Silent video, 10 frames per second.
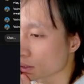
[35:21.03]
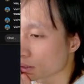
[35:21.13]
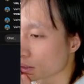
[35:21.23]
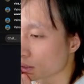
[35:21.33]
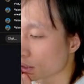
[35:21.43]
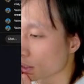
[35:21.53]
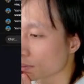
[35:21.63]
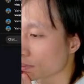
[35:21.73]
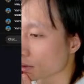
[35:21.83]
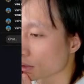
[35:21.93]

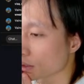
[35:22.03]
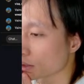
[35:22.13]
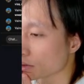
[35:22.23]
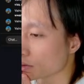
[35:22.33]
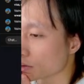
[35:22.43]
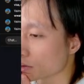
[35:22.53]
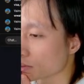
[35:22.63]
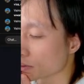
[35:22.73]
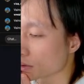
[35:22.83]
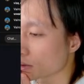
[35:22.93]
Shape, allow user to
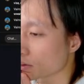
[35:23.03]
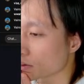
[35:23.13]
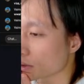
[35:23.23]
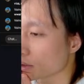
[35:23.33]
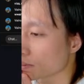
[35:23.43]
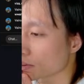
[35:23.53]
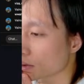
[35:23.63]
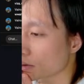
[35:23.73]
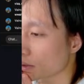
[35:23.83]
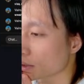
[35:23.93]
program the great
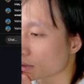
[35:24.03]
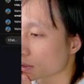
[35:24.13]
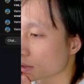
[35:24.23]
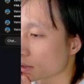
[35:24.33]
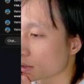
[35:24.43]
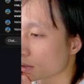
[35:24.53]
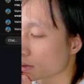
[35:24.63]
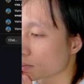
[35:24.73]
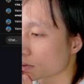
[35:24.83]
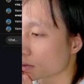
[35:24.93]
progress
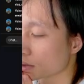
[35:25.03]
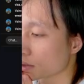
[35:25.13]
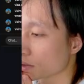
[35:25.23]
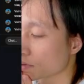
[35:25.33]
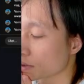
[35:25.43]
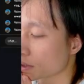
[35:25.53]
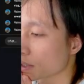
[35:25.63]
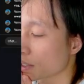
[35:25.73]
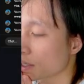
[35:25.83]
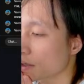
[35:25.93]
against project over
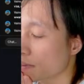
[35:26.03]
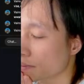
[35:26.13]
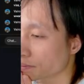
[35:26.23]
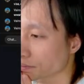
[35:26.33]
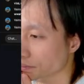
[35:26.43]
time.